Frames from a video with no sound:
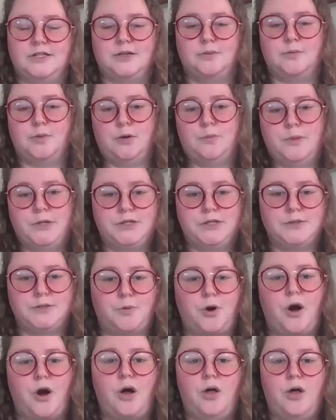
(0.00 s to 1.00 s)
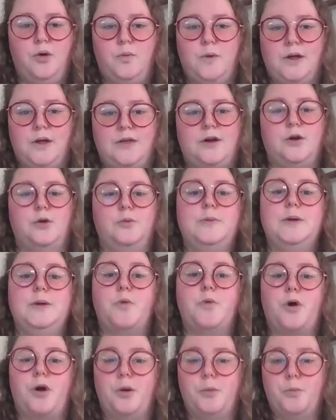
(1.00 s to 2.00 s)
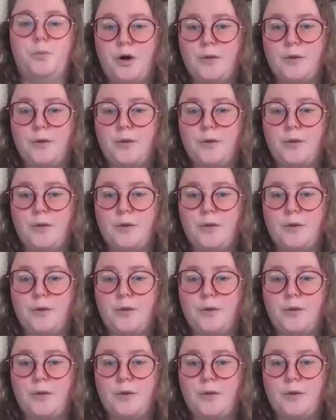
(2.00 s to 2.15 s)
suburban sprawl where there will be more and